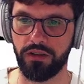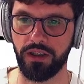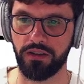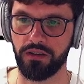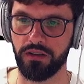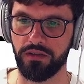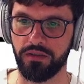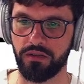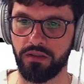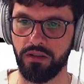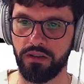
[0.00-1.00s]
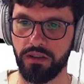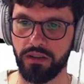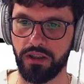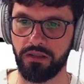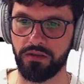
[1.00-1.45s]
textures. It's called
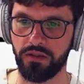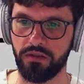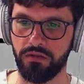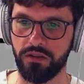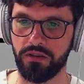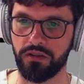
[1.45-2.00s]
Texture Tool.